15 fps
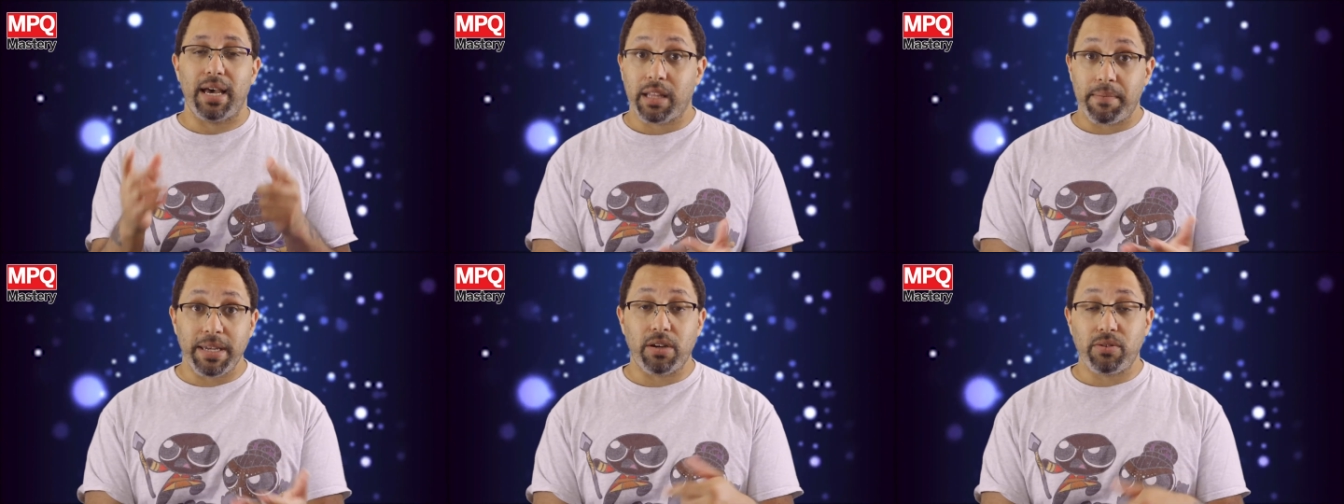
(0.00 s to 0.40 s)

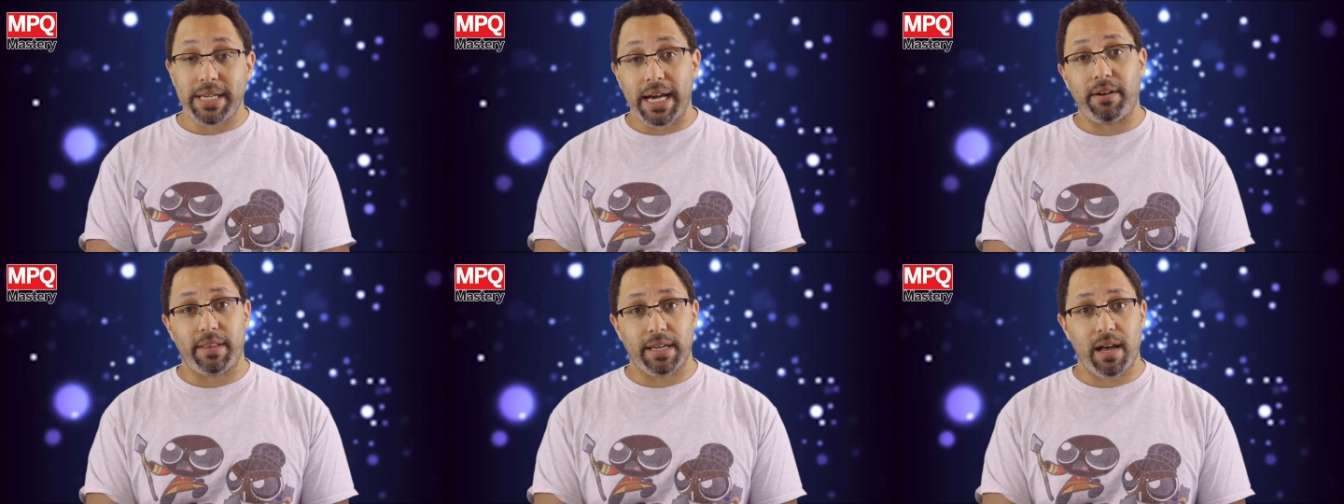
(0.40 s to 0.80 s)
Let me know
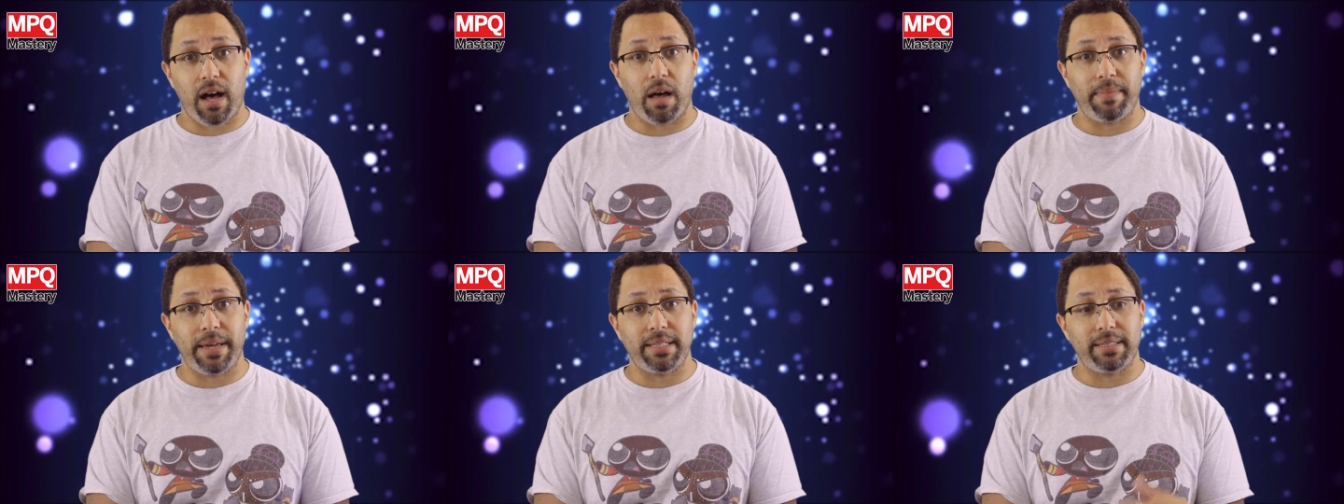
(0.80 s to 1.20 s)
down in the
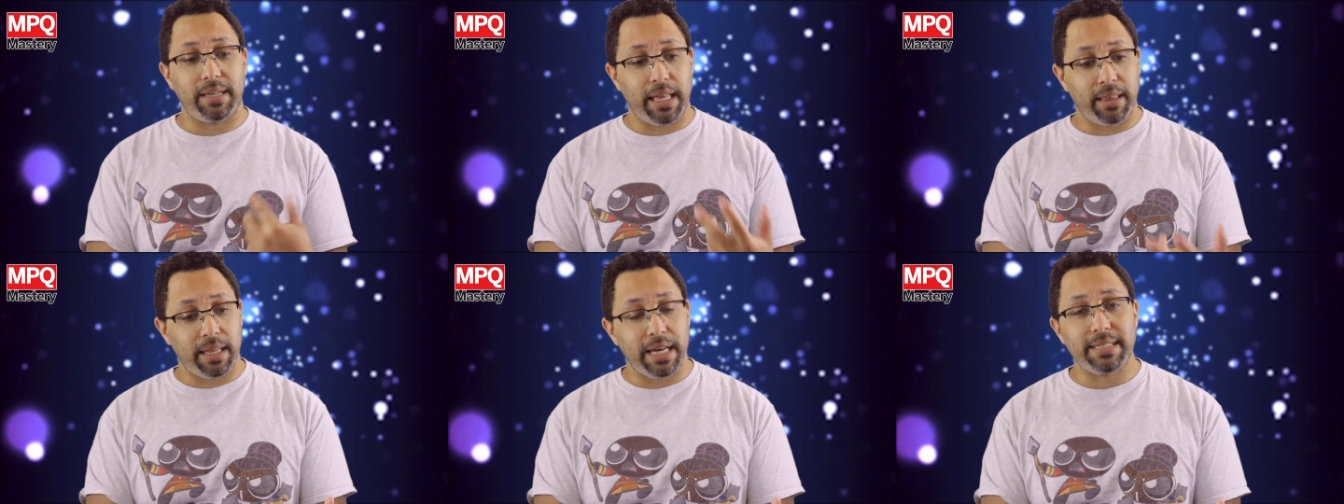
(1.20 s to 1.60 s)
comments
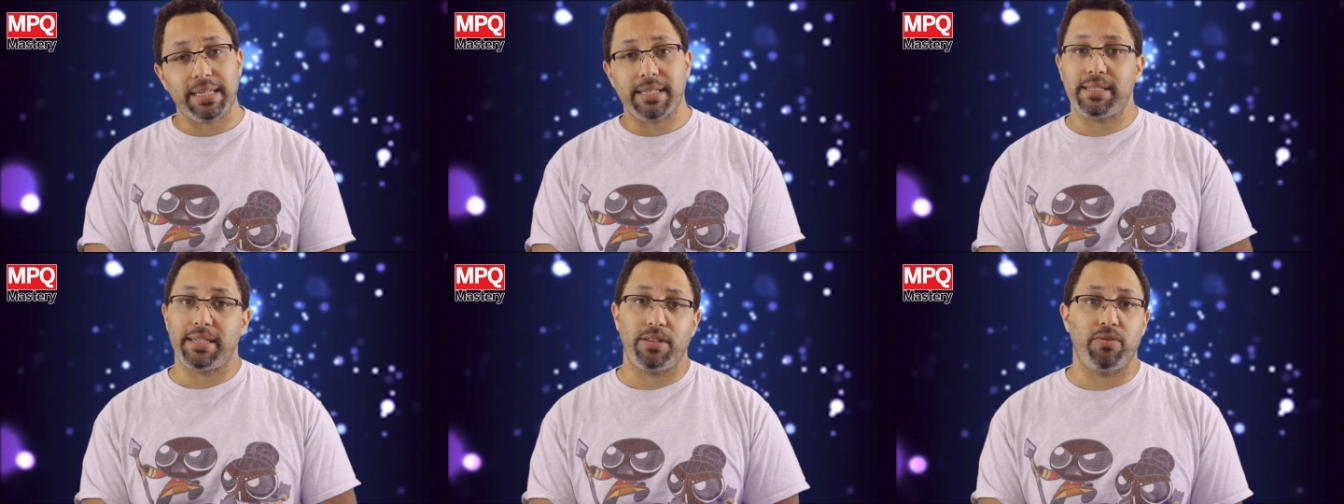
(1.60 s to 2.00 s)
and let's
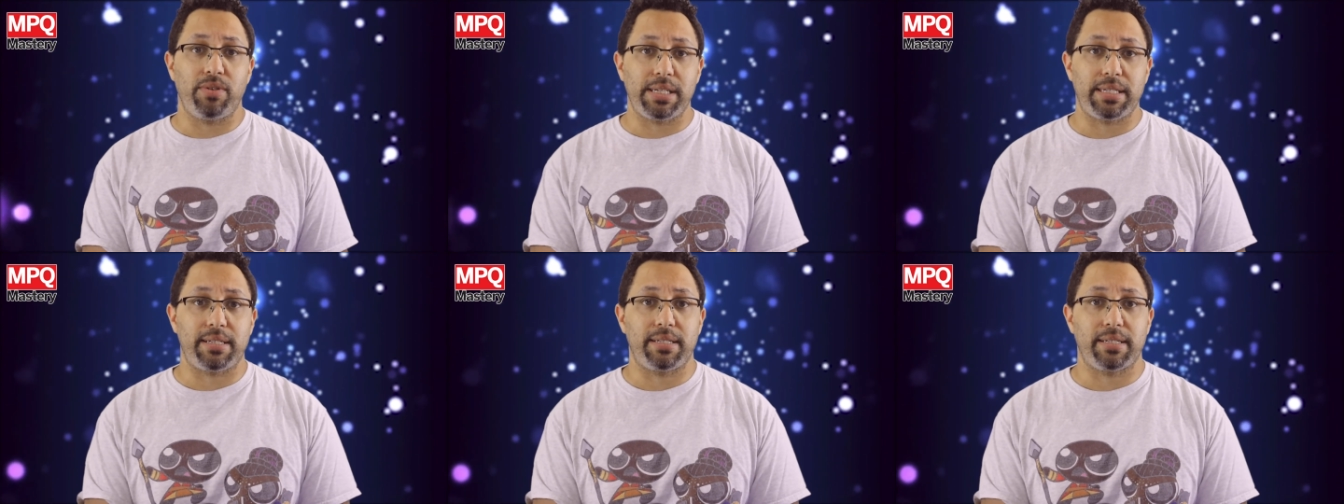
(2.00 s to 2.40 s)
continue
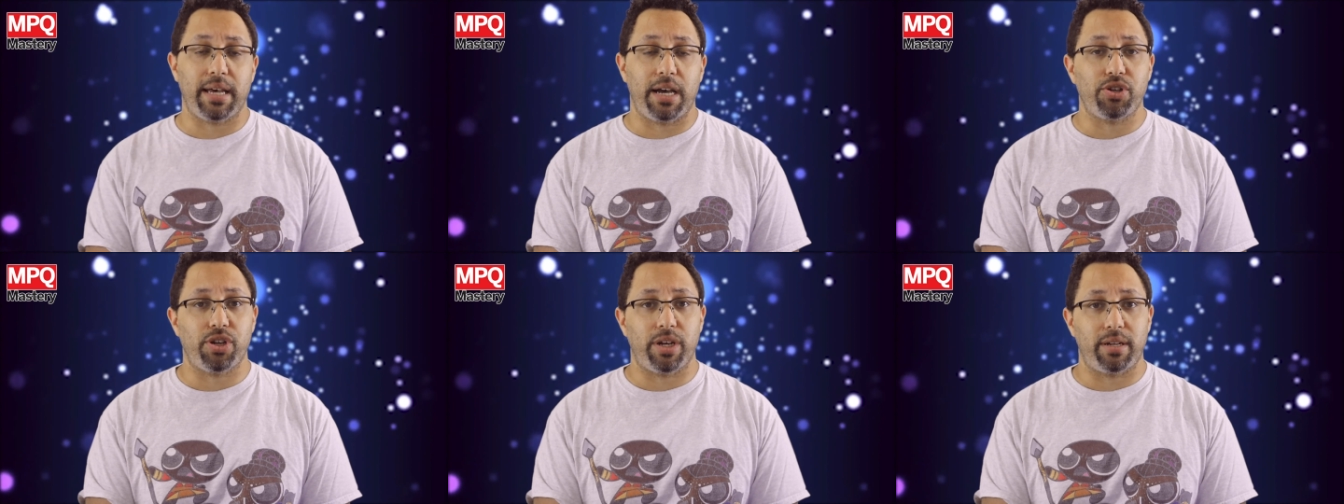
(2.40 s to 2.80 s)
this
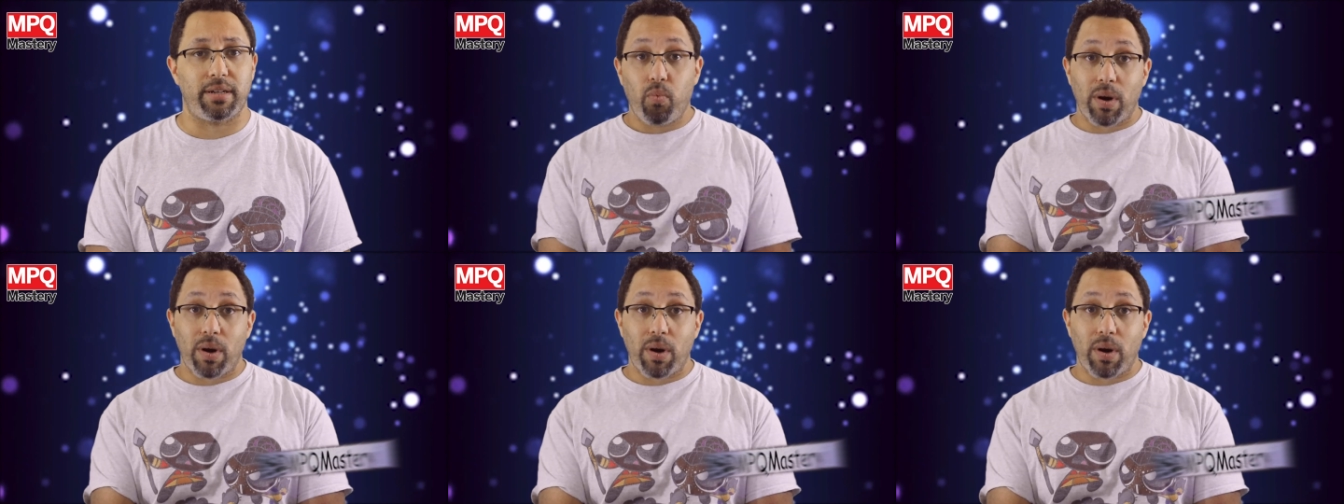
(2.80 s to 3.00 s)
discussion.